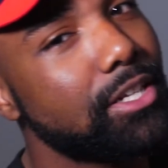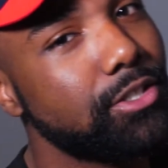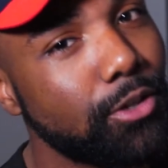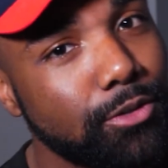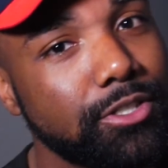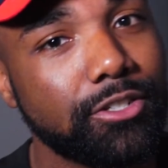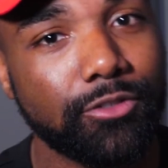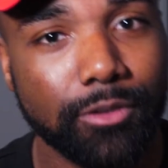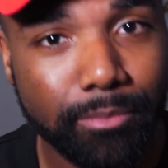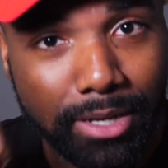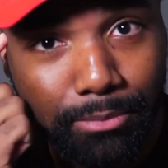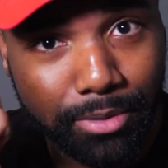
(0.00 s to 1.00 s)
told you to
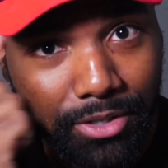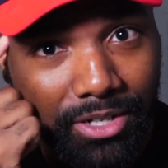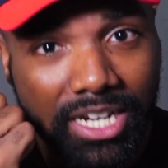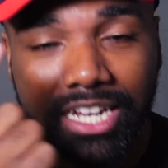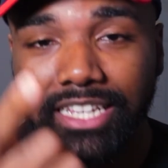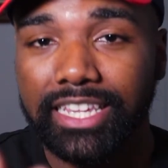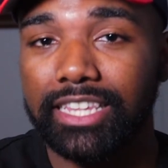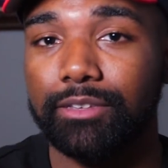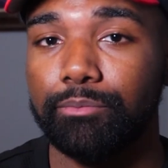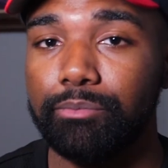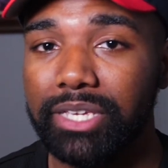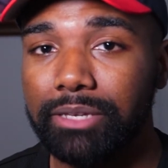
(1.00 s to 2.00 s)
remember that the
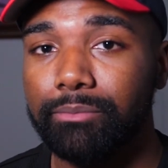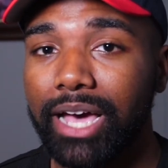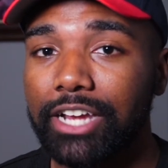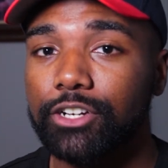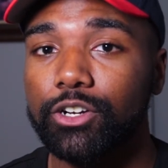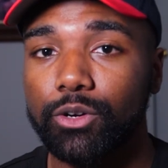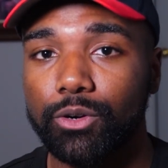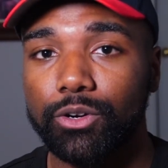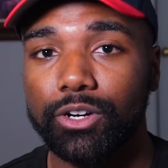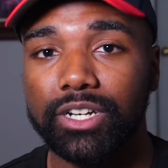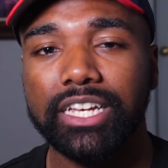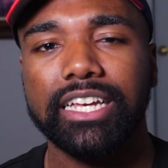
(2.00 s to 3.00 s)
B minor
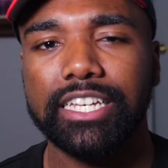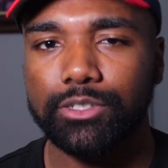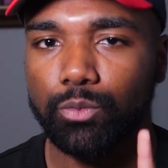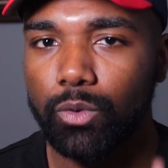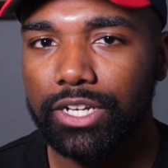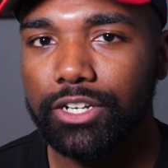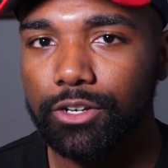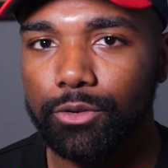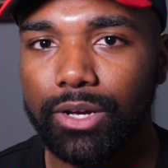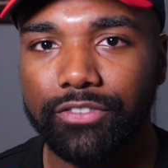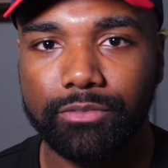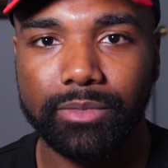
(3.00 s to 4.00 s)
chord is 1 note
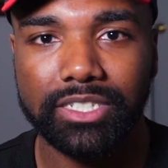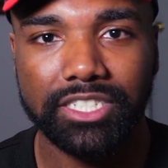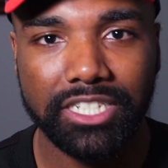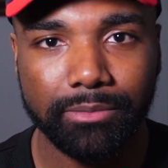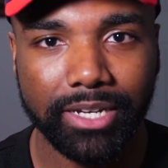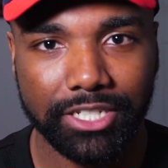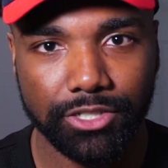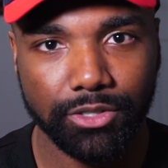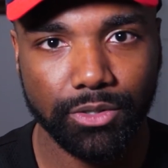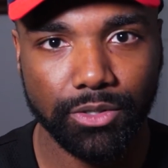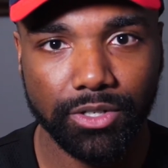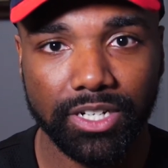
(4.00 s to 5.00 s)
away from the G major
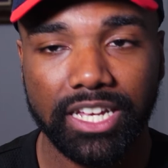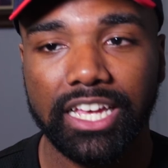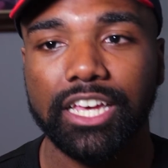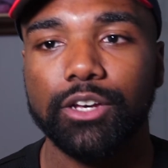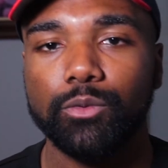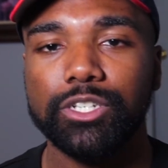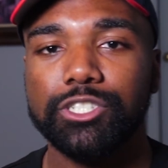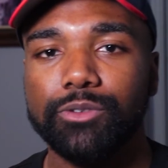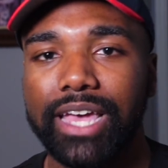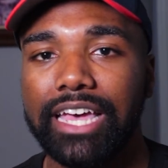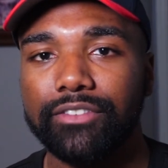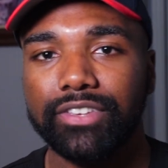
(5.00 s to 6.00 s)
chord, what you
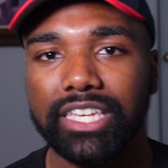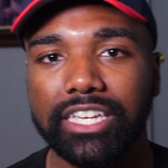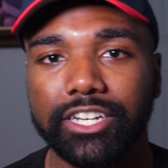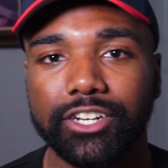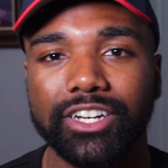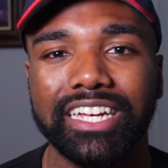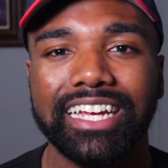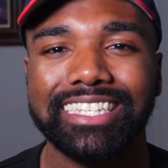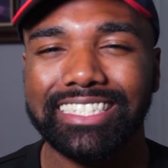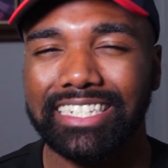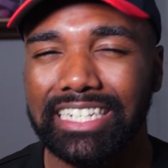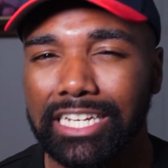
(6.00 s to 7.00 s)
have here
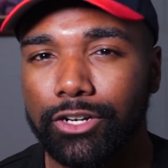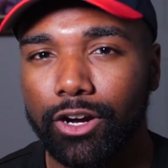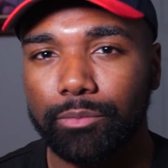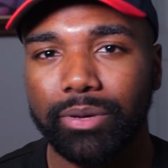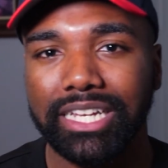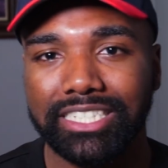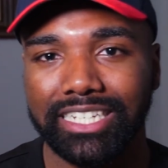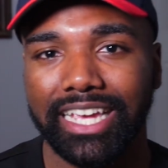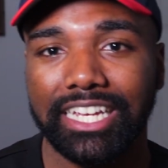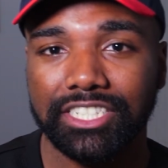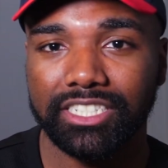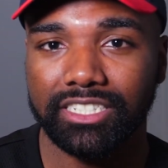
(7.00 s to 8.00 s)
is a near
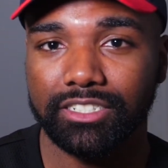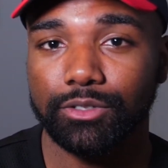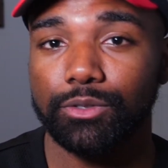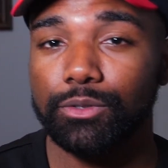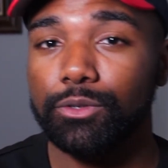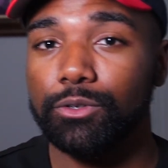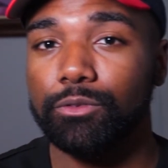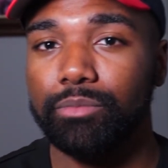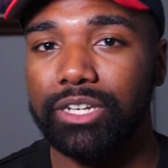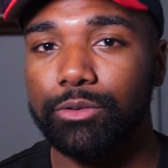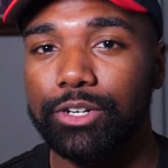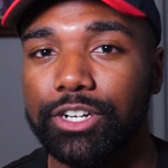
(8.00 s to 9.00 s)
arpeggiation, ooh,
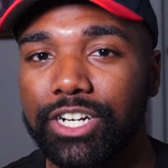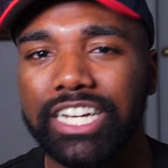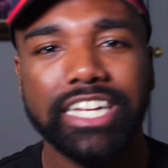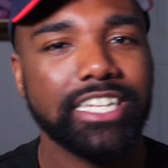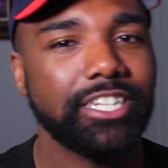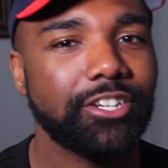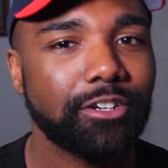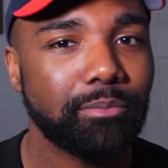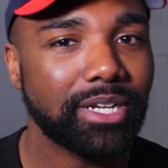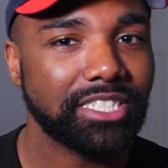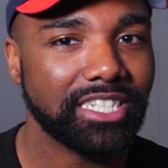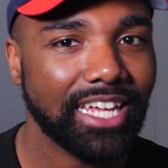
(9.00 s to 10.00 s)
big word, near
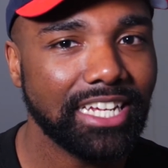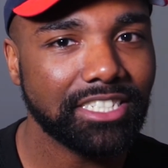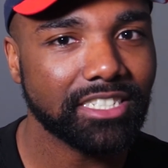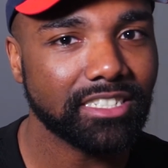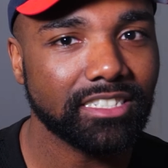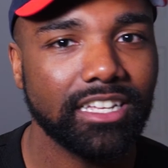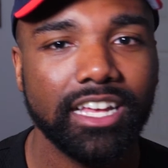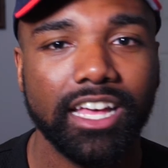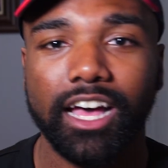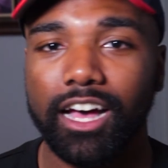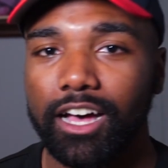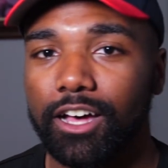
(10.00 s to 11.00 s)
arpeggiation
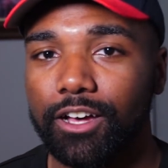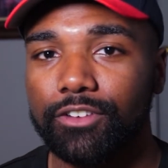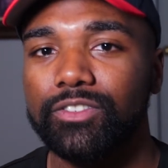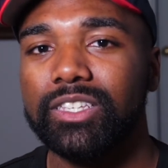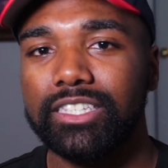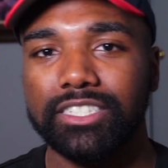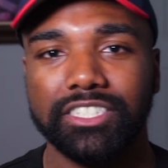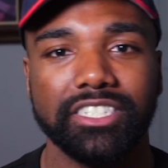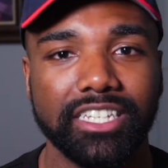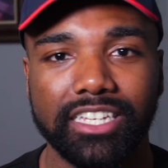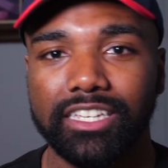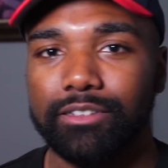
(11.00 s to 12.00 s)
of the
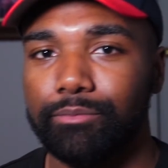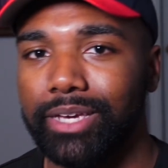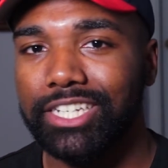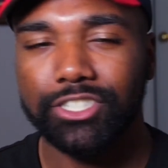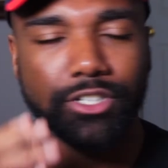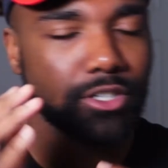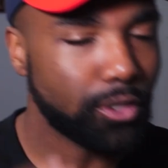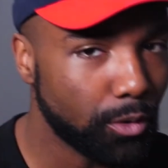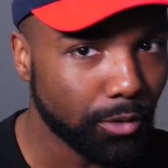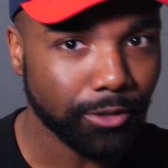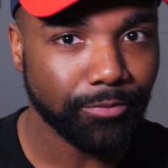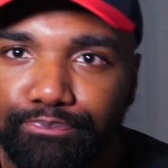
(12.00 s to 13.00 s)
G major
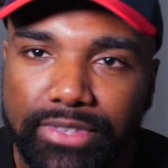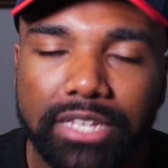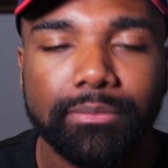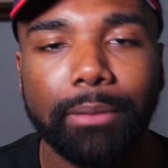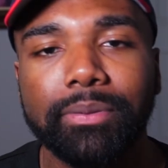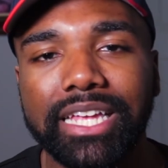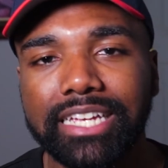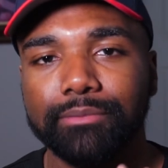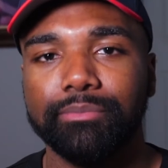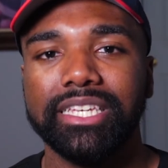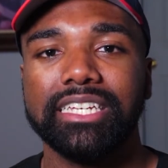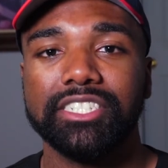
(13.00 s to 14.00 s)
chord. By playing
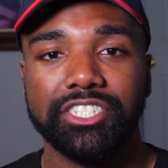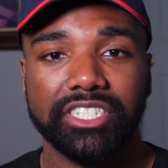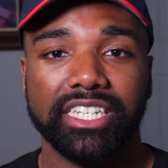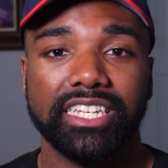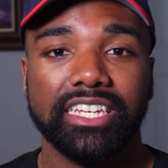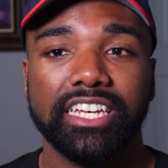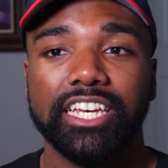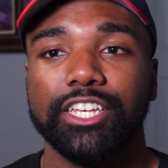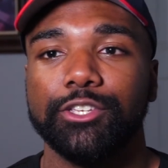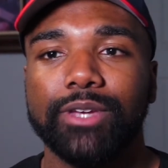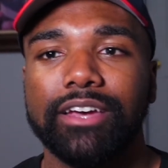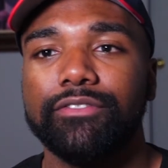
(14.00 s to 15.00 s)
B and G,
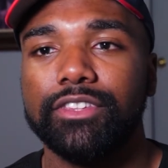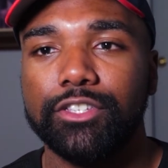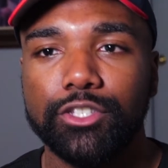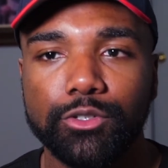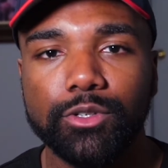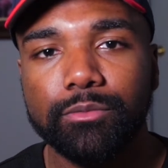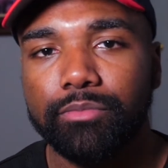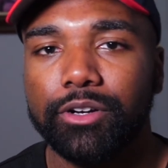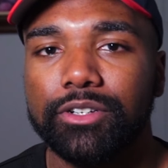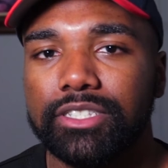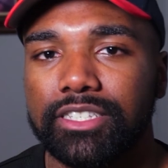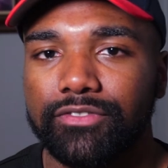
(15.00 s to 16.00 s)
you have two
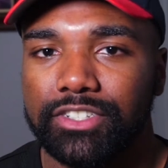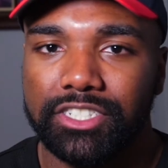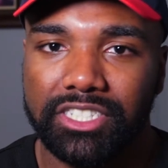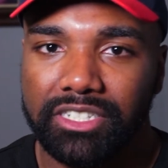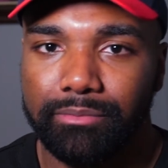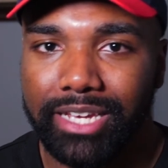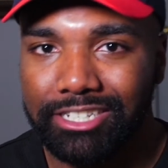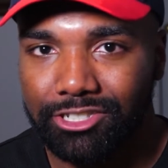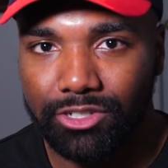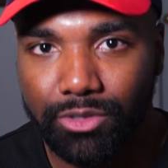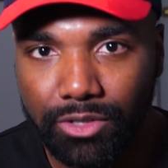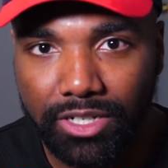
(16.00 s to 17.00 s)
components of a G major
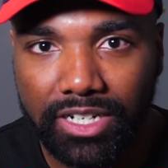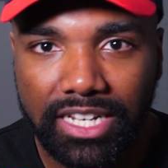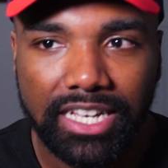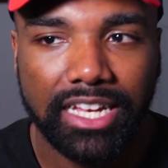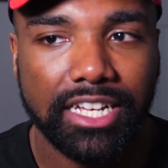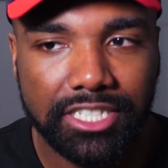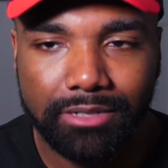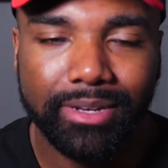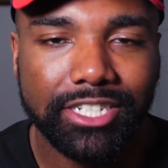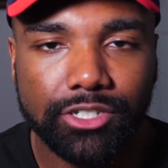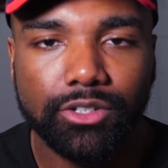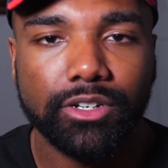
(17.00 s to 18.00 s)
chord. A G
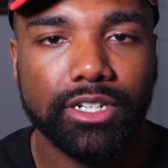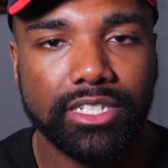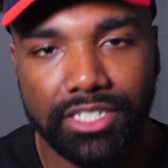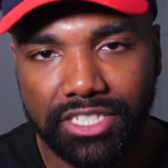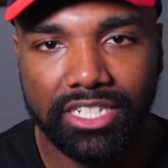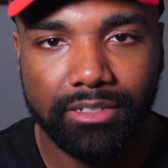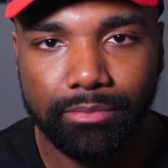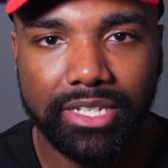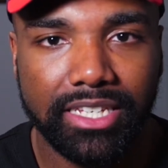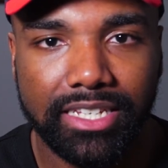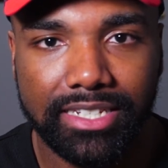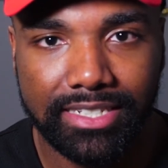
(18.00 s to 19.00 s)
major chord is G,
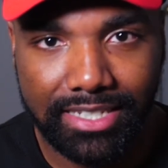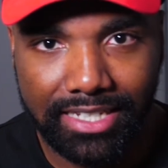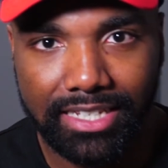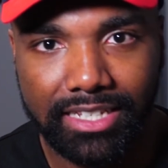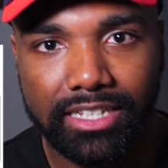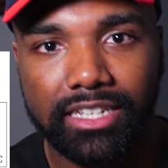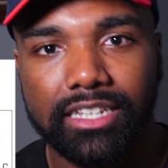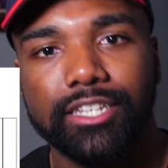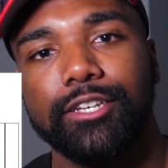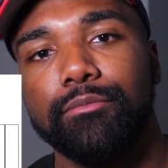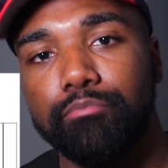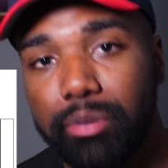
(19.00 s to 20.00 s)
B, and D,
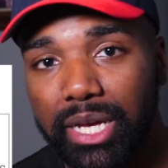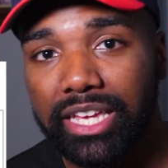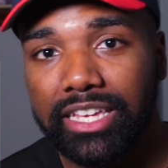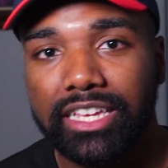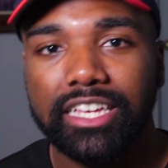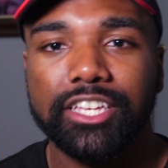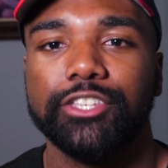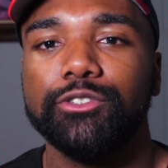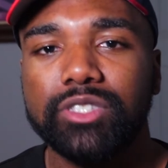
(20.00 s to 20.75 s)
but you